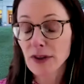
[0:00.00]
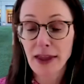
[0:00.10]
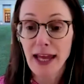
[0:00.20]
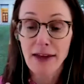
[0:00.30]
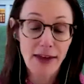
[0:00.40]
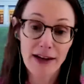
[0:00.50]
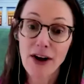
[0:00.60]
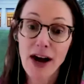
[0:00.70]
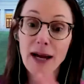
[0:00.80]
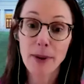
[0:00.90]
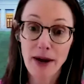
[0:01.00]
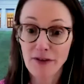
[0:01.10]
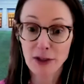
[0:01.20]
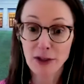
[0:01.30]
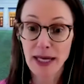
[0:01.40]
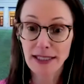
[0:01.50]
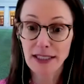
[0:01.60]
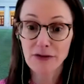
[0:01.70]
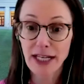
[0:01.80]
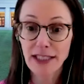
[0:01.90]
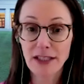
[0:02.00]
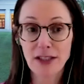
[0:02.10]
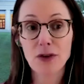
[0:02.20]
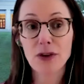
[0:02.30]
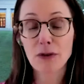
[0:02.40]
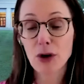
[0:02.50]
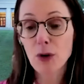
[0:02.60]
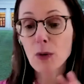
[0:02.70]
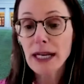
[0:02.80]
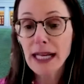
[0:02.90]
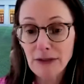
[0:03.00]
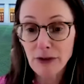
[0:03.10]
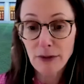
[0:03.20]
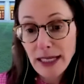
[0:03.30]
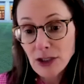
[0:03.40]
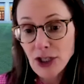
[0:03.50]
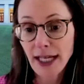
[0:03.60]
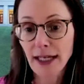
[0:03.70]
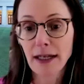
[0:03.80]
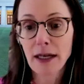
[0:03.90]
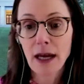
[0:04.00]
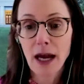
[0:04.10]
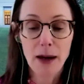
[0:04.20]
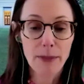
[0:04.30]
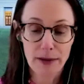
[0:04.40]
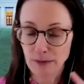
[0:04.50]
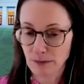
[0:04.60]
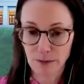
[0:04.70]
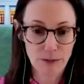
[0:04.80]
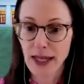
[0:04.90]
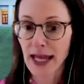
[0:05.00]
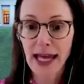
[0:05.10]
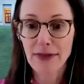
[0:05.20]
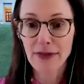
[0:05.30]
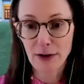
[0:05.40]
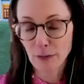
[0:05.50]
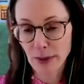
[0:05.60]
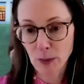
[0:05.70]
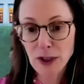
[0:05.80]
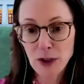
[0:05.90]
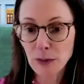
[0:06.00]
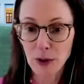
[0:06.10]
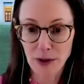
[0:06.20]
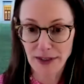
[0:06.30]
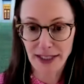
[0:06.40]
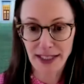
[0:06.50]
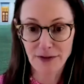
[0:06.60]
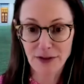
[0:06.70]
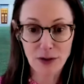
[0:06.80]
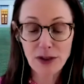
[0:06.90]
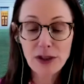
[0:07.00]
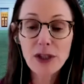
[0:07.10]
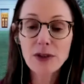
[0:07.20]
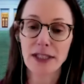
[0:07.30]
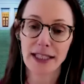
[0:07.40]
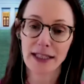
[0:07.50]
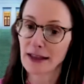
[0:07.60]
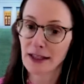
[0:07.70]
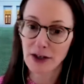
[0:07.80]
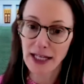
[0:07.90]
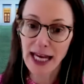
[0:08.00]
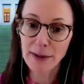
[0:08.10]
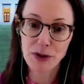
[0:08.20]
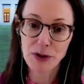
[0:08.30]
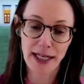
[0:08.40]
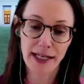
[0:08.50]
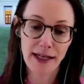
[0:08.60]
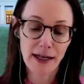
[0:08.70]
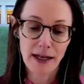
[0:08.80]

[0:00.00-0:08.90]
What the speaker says: They have high false positive rates. And so they're recording information about, and there have been whistleblowers that have so disclosed that they're capturing